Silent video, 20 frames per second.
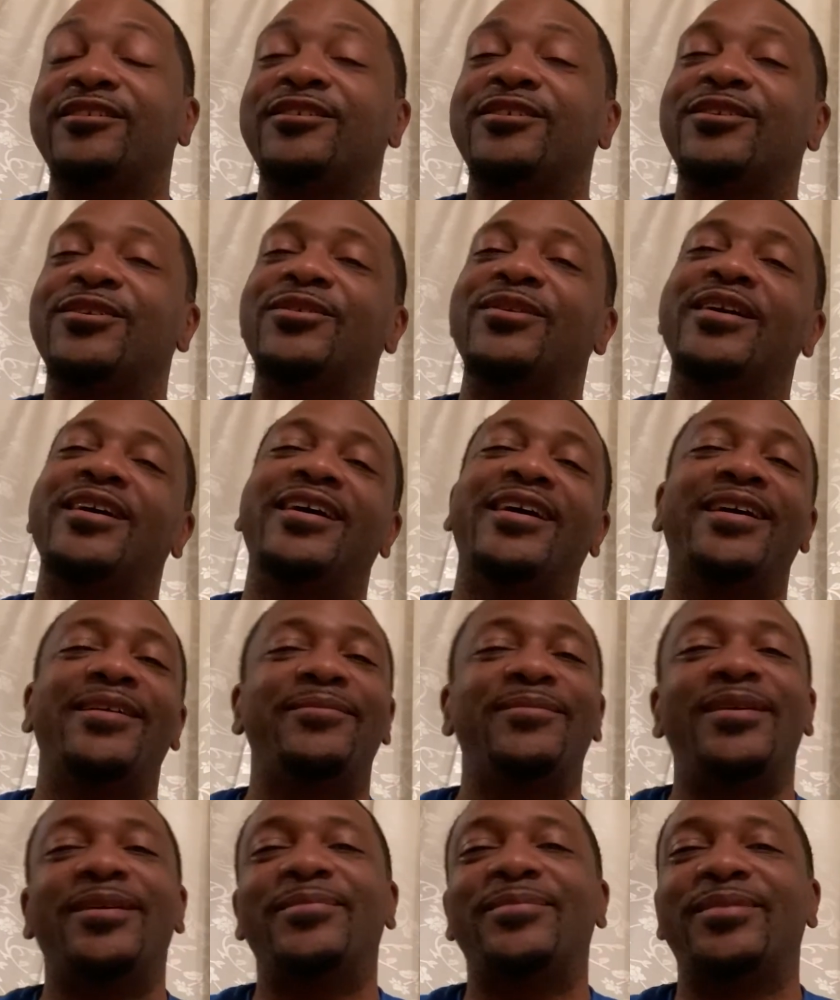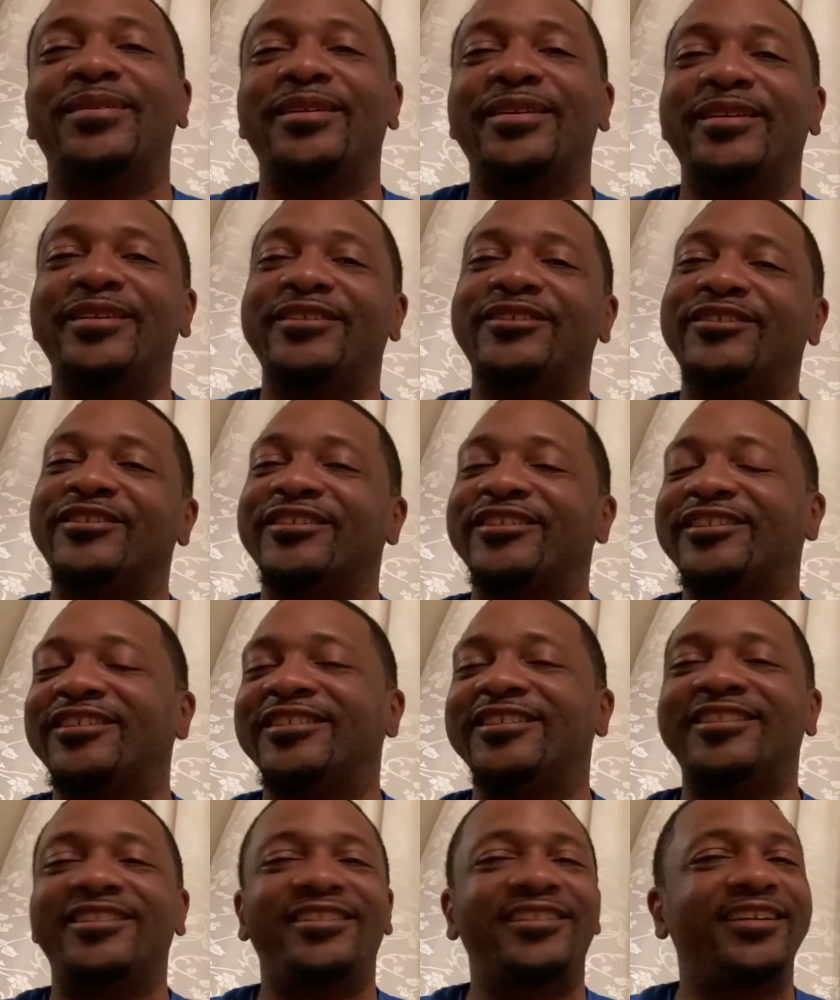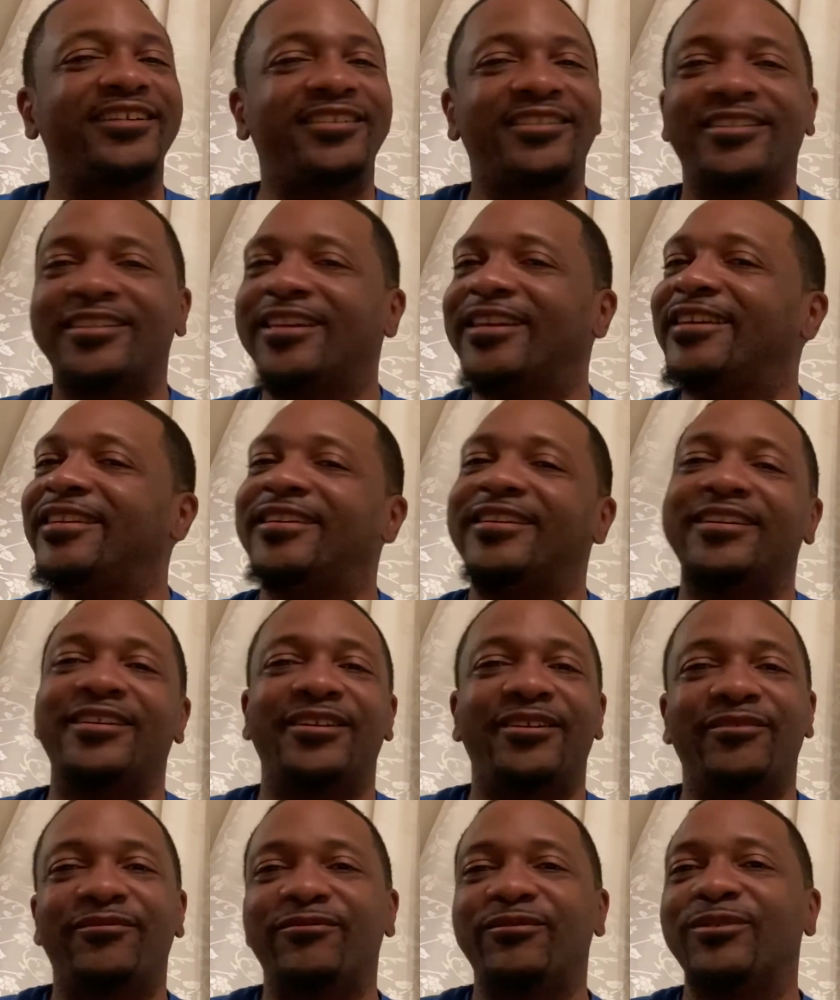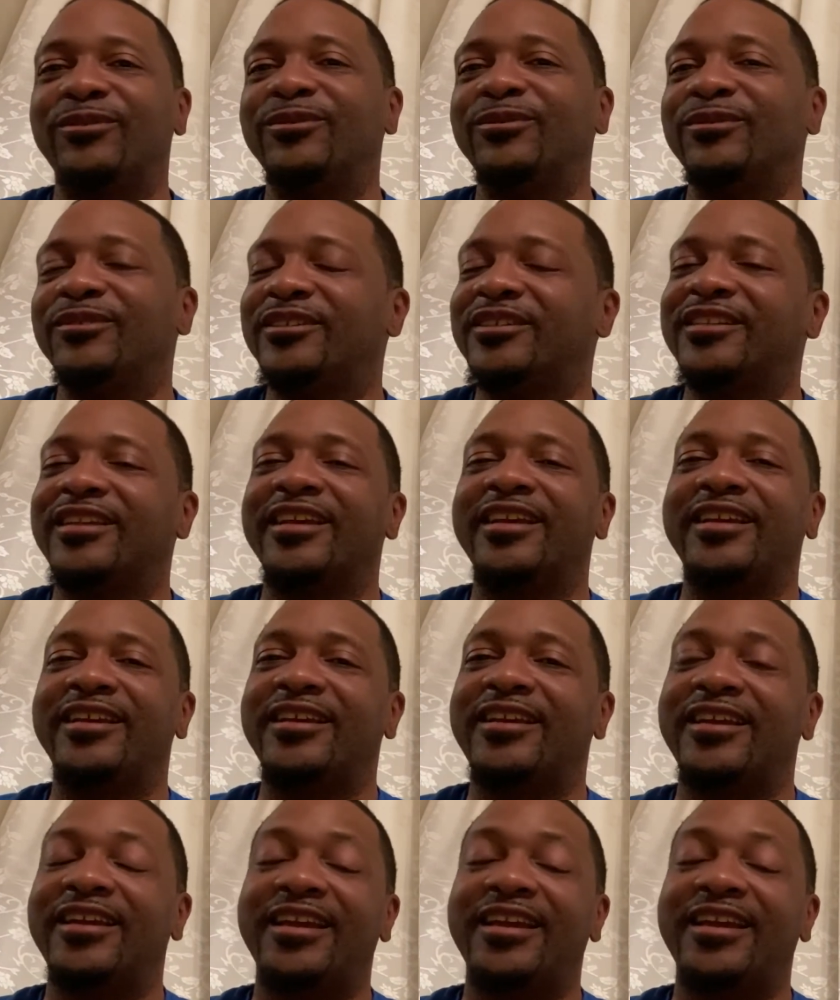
So I had my player dressed just like Derrick Rose, like